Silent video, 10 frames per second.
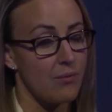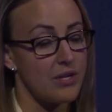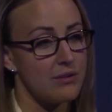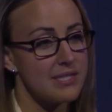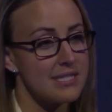
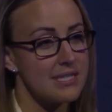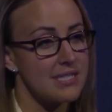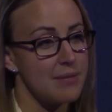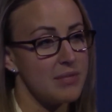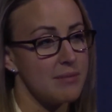reduces the
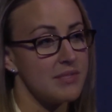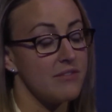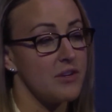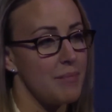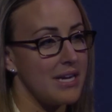symptoms
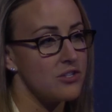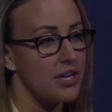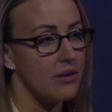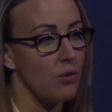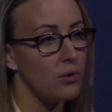of
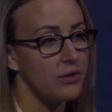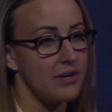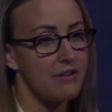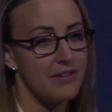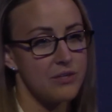dementia in older
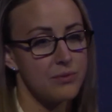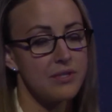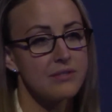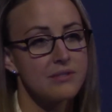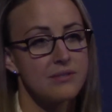
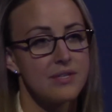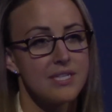individuals.